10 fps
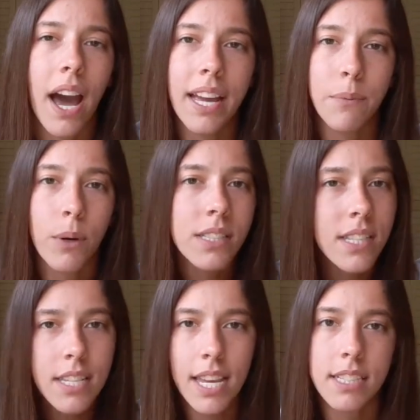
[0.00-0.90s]
I want
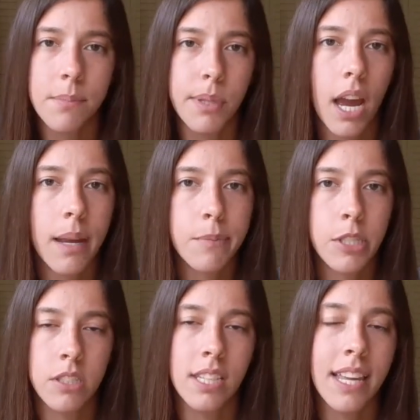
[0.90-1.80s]
to take some time
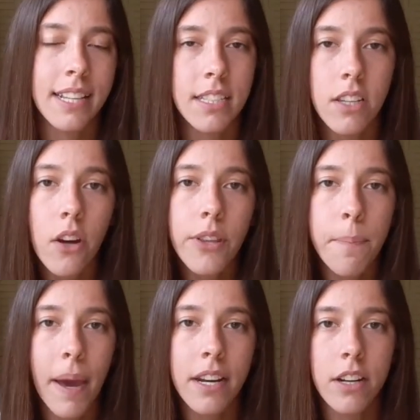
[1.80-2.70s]
just to get to know them
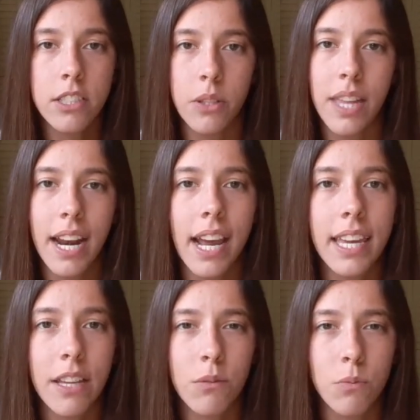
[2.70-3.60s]
better so that I
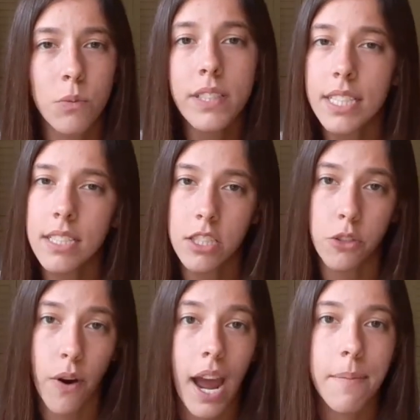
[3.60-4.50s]
can really
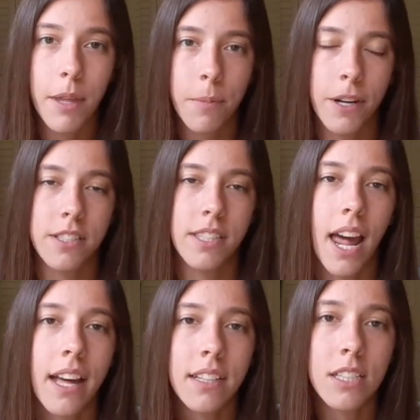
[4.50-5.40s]
describe their
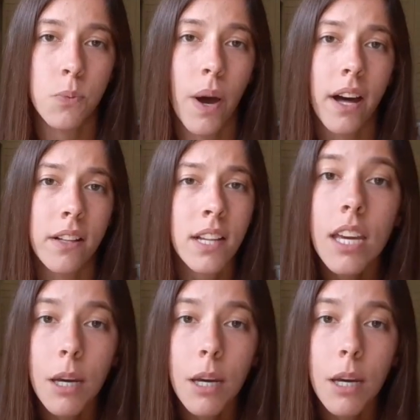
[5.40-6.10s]
personalities well.